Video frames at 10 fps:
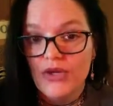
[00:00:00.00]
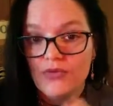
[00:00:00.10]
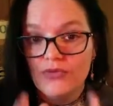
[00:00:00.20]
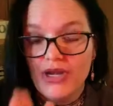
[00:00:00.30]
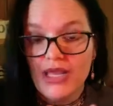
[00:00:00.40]

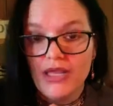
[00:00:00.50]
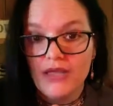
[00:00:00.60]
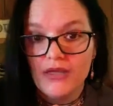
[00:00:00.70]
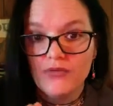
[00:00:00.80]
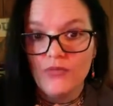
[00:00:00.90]

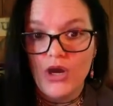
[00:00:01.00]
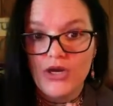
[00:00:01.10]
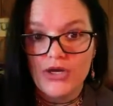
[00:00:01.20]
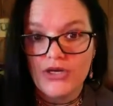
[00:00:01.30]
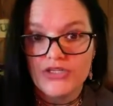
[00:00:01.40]
running
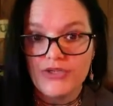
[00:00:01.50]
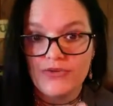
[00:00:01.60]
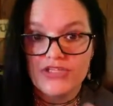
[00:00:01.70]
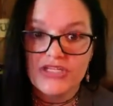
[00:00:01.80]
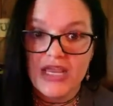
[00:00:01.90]
water or
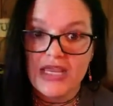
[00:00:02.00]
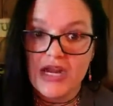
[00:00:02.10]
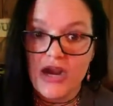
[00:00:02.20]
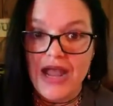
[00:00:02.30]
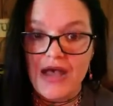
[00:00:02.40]
sewage like in
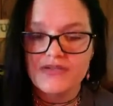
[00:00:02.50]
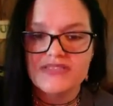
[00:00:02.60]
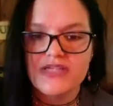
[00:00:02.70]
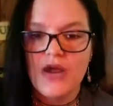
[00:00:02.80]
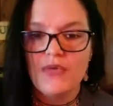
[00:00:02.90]
our house.
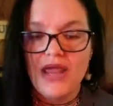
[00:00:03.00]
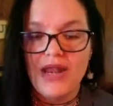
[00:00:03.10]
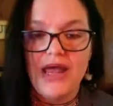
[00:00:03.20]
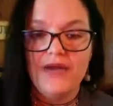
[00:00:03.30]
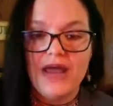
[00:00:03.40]
So we had an
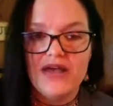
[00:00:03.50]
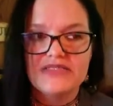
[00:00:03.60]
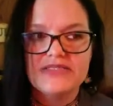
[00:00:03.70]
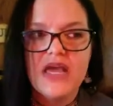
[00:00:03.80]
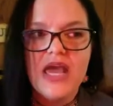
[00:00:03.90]

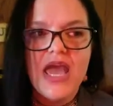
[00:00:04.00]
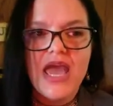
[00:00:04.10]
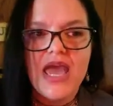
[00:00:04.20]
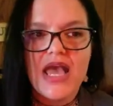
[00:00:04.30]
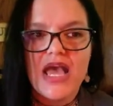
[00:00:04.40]
outhouse,
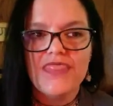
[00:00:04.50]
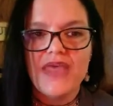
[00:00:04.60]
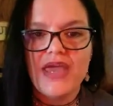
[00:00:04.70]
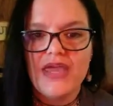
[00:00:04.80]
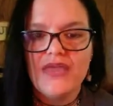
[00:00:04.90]
and
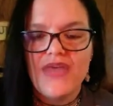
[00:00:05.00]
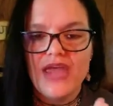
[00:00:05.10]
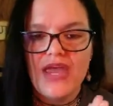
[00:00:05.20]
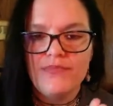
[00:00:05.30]
they had